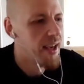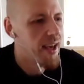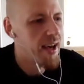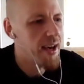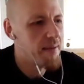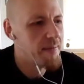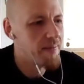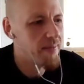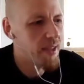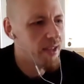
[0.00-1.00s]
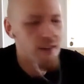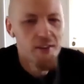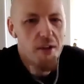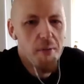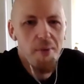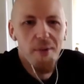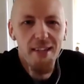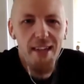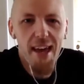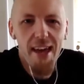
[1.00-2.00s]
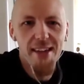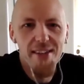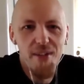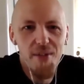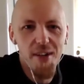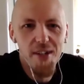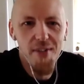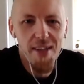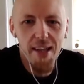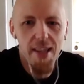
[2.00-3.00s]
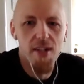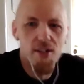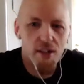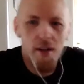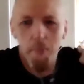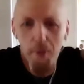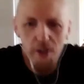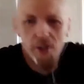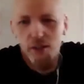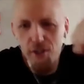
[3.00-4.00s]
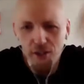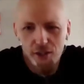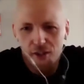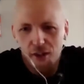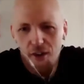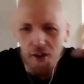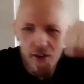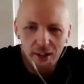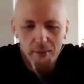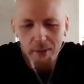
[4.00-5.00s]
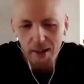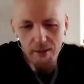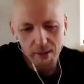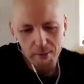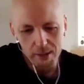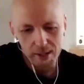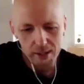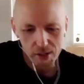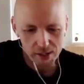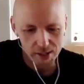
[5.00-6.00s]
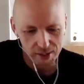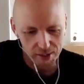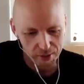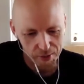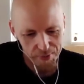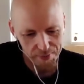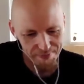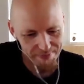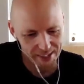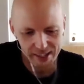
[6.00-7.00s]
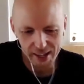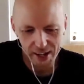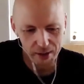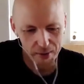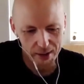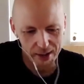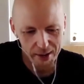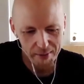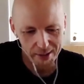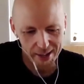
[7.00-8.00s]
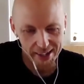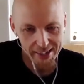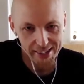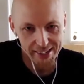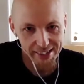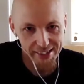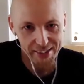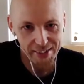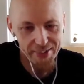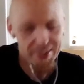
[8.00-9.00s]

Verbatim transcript: Um, nobody really cares too much about that. They just like play Jessie's girl, and I'm like, I'm not playing Jessie's girl. There's no way I'm playing Jessie's girl.